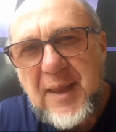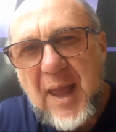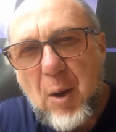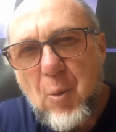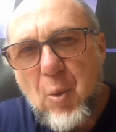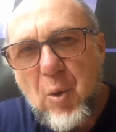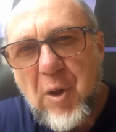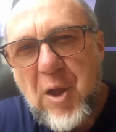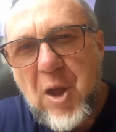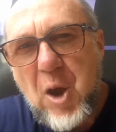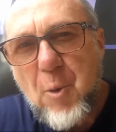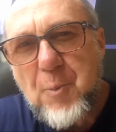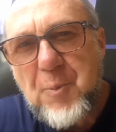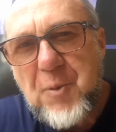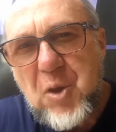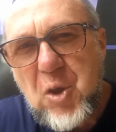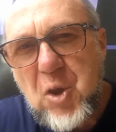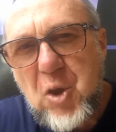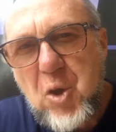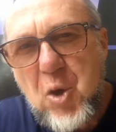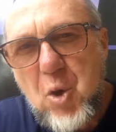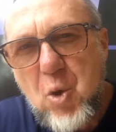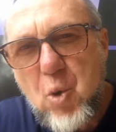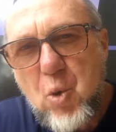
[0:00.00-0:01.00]
that will help
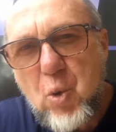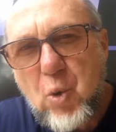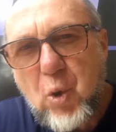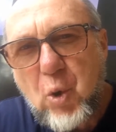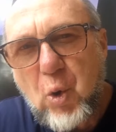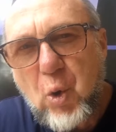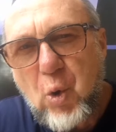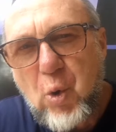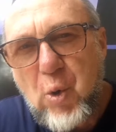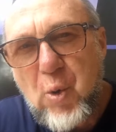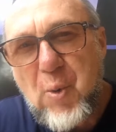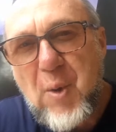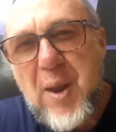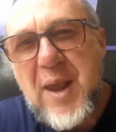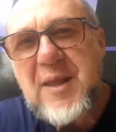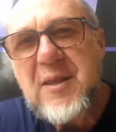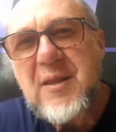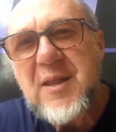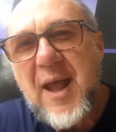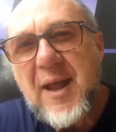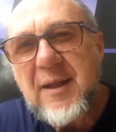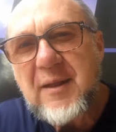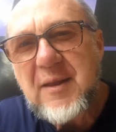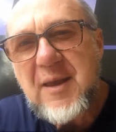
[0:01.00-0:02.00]
you
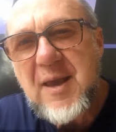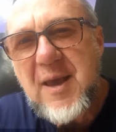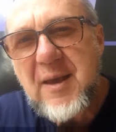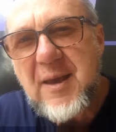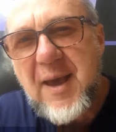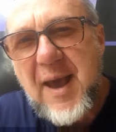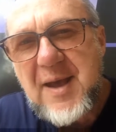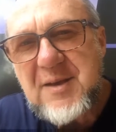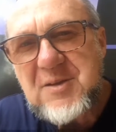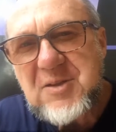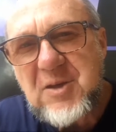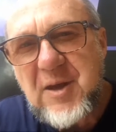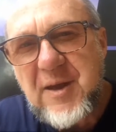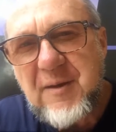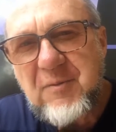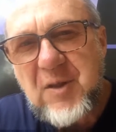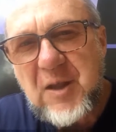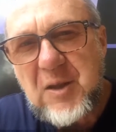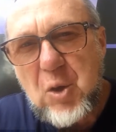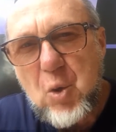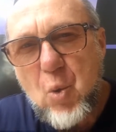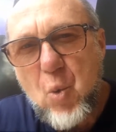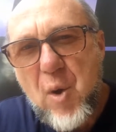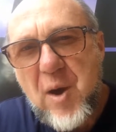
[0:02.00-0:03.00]
create that kick-ass
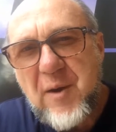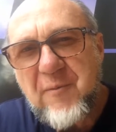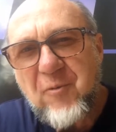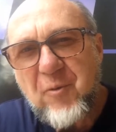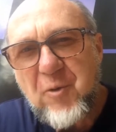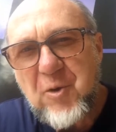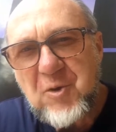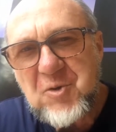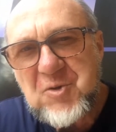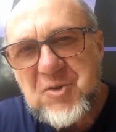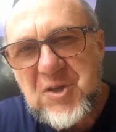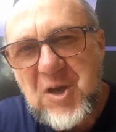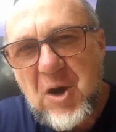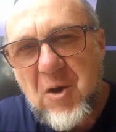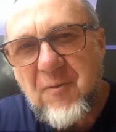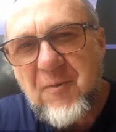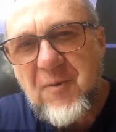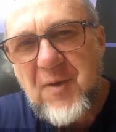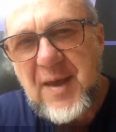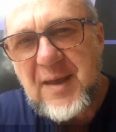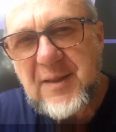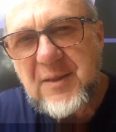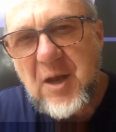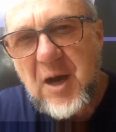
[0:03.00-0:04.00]
life that you want for
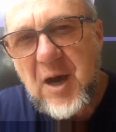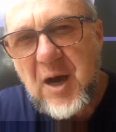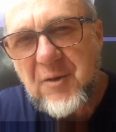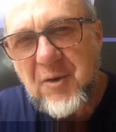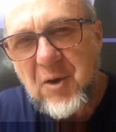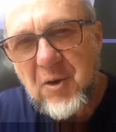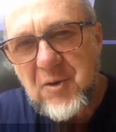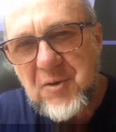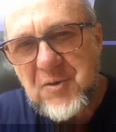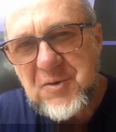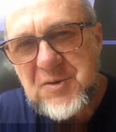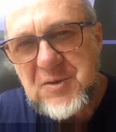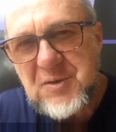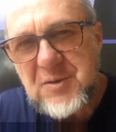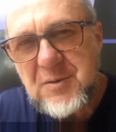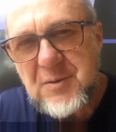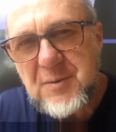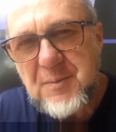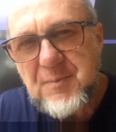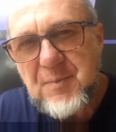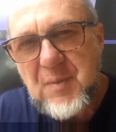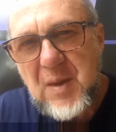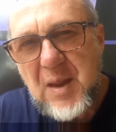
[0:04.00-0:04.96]
yourself and others.